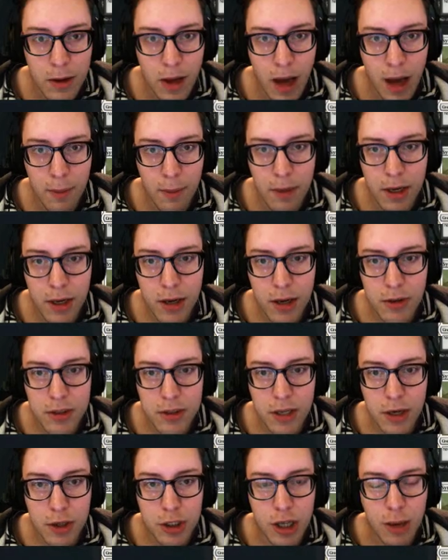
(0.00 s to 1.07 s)
I'm going to go
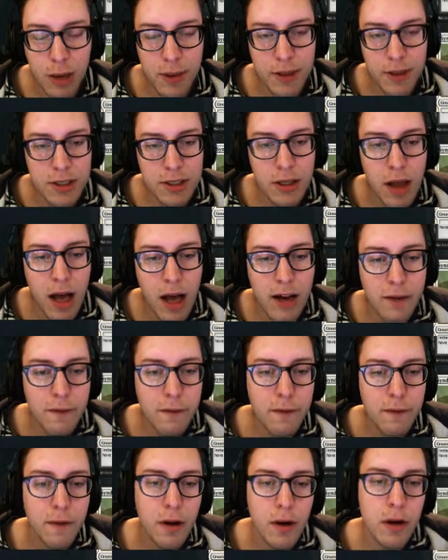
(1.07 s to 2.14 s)
Sunder Shaman. There's a lot
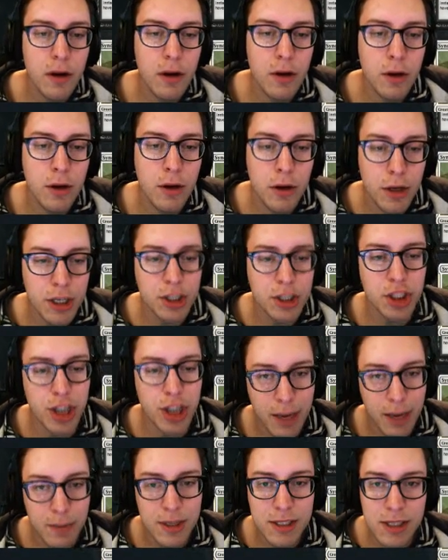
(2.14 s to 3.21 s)
of good
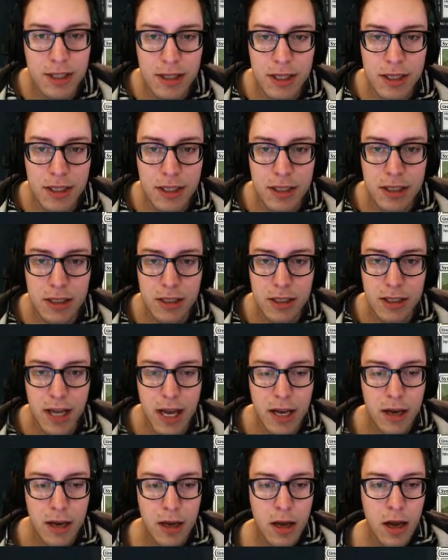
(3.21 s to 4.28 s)
enchantments in this
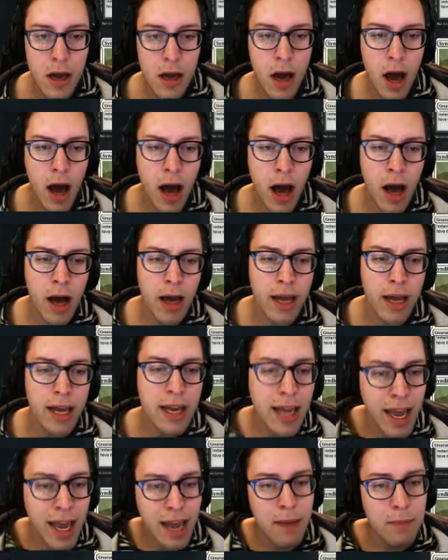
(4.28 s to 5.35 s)
set. It
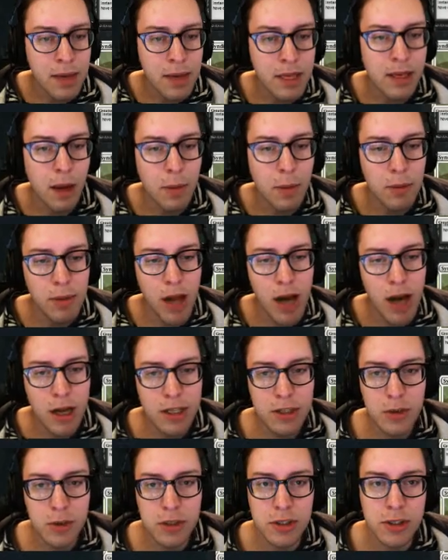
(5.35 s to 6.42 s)
can't be double blocked,
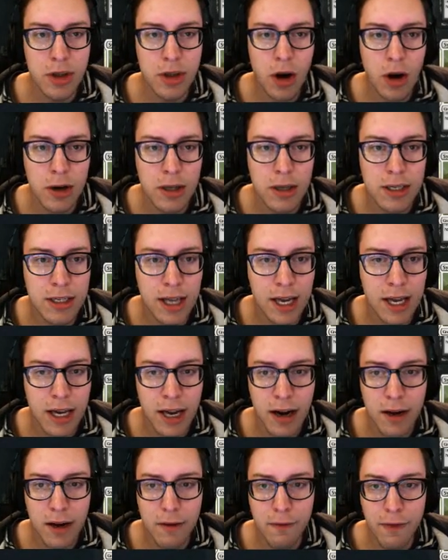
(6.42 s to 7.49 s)
so it's hard to take
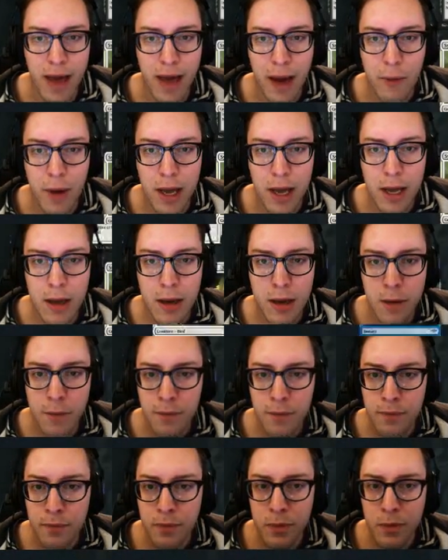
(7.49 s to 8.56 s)
care of that way.
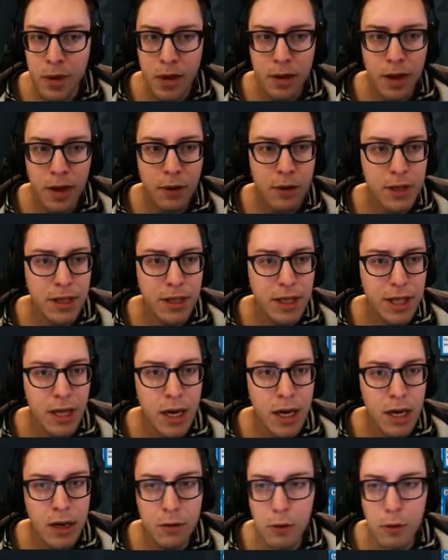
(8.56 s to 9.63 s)
They really need
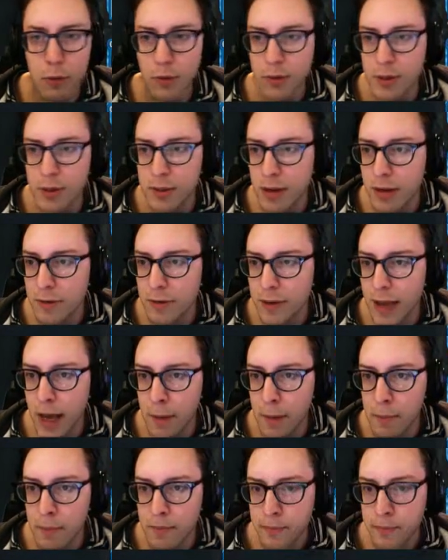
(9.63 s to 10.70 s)
a removal spell for that.
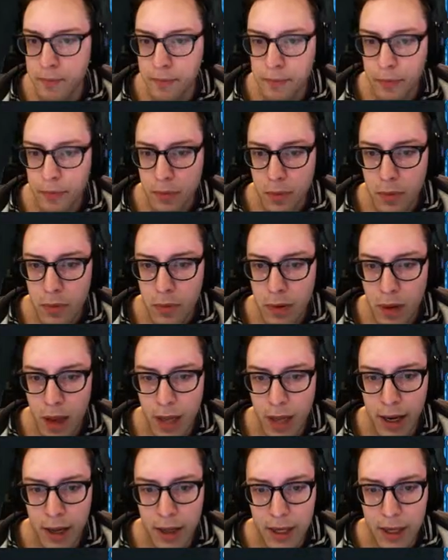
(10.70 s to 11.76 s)

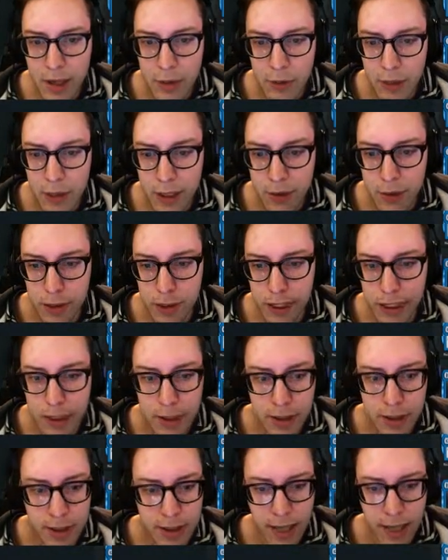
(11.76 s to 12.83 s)
And I like the red-green
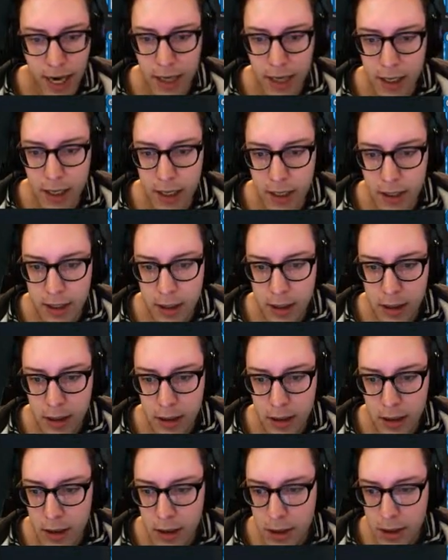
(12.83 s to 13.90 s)
deck.
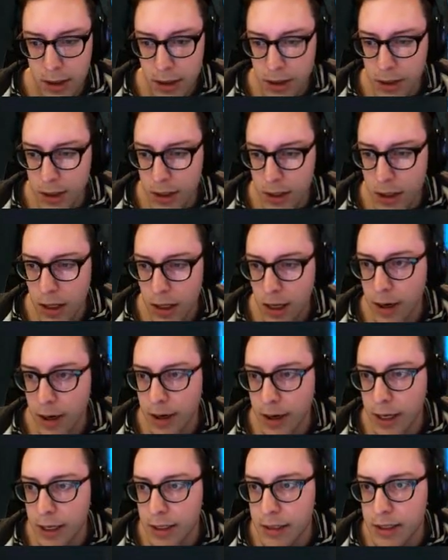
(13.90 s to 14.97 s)
All
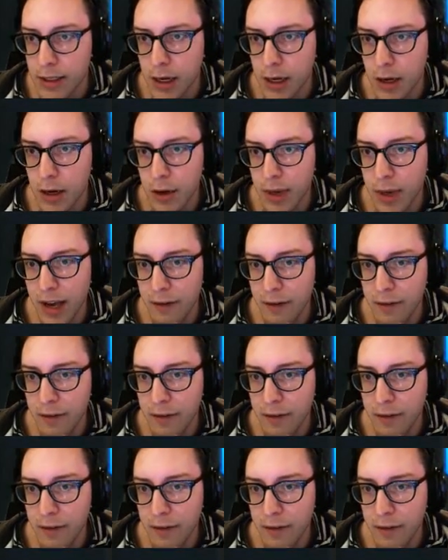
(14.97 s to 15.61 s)
right, so we have